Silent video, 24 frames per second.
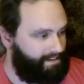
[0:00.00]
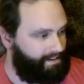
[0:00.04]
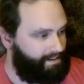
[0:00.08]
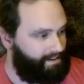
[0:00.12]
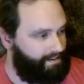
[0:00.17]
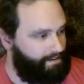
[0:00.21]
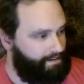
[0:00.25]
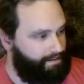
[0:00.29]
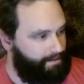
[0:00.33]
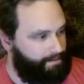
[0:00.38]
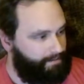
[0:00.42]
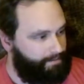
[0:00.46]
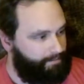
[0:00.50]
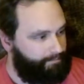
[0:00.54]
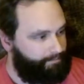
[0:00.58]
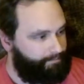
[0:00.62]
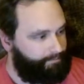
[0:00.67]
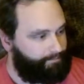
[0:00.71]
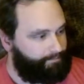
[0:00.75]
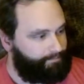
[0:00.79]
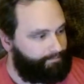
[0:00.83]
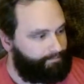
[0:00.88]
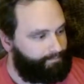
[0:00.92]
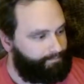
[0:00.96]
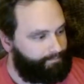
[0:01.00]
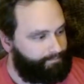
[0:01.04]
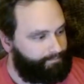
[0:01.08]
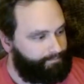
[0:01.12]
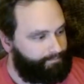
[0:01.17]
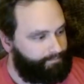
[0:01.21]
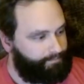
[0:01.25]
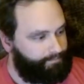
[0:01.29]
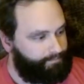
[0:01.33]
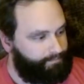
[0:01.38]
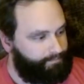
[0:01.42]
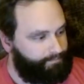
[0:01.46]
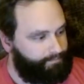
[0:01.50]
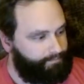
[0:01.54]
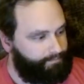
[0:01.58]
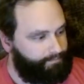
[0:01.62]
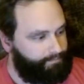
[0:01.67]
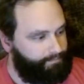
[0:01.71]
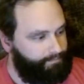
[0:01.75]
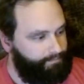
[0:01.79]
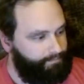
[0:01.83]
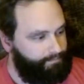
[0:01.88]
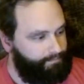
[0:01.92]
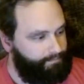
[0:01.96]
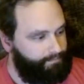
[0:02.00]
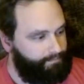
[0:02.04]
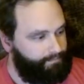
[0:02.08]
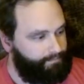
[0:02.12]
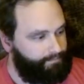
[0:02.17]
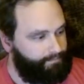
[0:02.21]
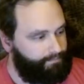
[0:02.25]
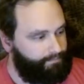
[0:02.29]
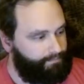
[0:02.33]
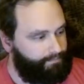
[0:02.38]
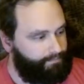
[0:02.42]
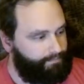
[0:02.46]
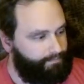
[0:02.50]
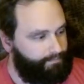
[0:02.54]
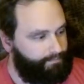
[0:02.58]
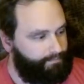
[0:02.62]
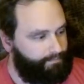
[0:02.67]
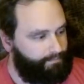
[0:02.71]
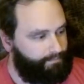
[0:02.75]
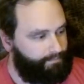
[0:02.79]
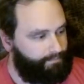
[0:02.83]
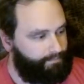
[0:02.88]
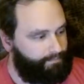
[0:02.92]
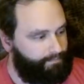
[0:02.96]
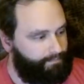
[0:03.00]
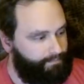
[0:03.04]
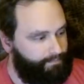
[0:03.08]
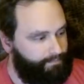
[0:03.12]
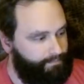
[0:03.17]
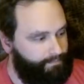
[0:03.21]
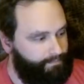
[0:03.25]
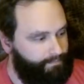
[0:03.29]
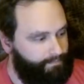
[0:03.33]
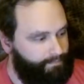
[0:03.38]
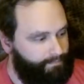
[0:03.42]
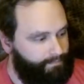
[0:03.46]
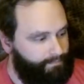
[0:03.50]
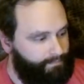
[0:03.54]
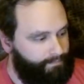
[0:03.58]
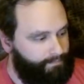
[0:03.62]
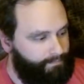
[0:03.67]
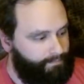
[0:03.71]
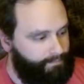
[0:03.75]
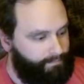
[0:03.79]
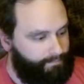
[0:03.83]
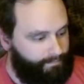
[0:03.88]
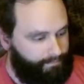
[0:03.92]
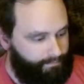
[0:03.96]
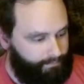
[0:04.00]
[no speech]